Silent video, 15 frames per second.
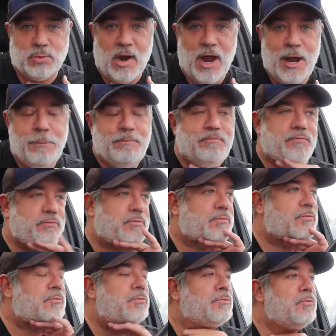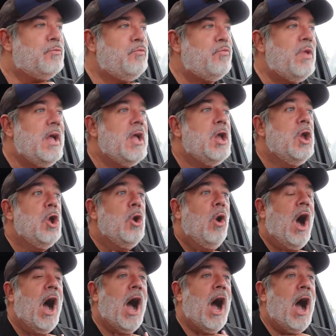right?
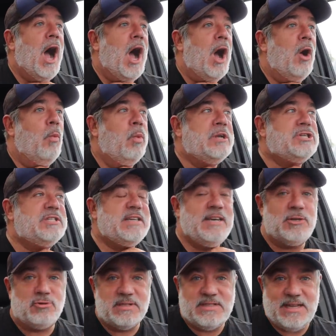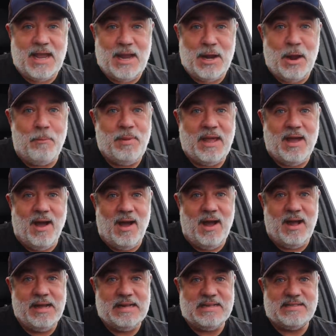Uh, which is interesting
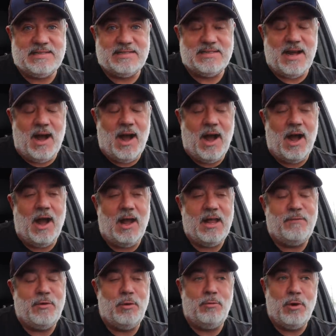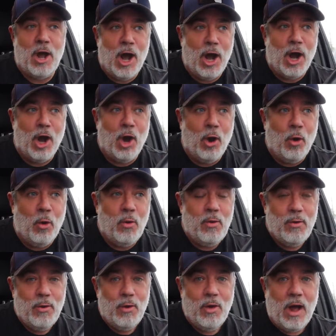because uh, if you know
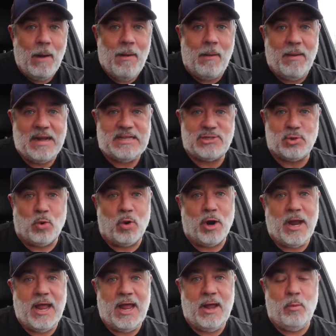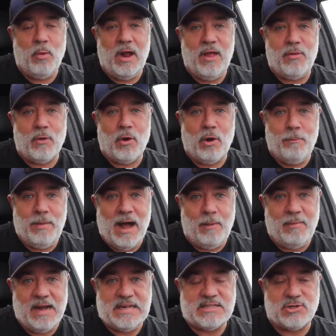about my story with Herb
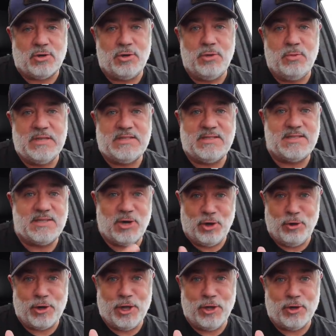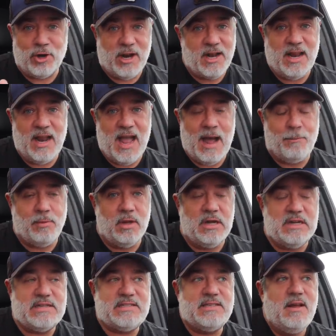Baumeister, who was the serial killer in
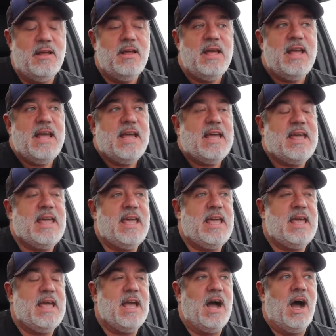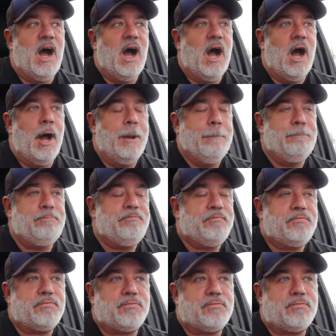Indianapolis, he um,